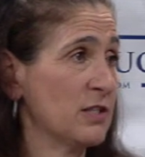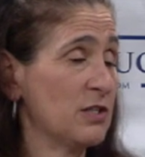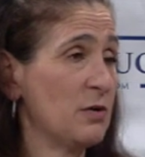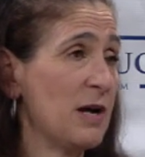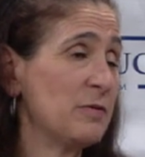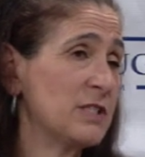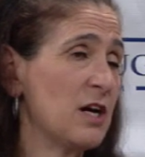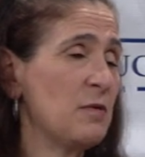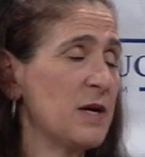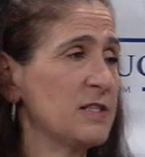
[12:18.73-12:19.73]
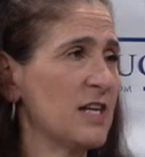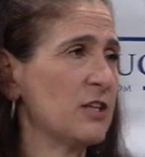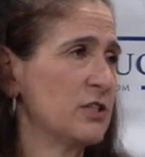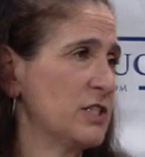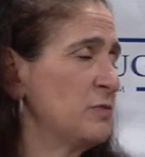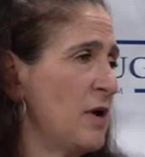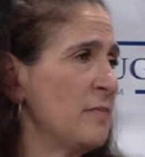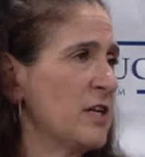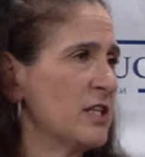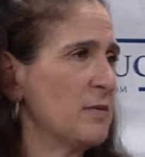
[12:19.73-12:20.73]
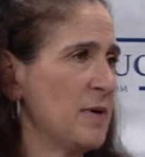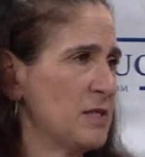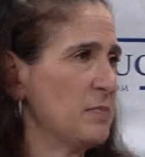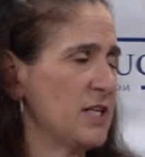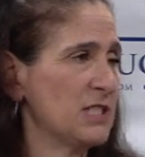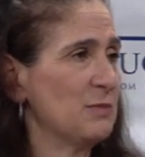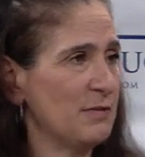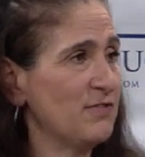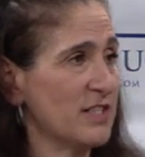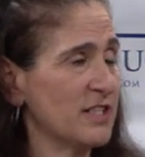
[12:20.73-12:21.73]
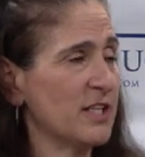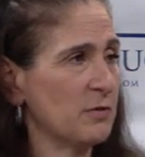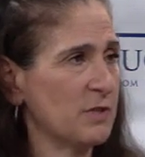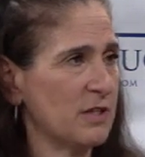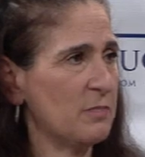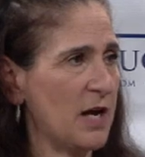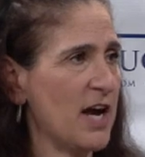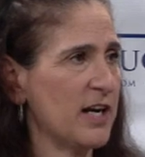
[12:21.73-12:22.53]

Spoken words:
So I would tell my sellers, it's probably not the best place to be visiting with the buyer.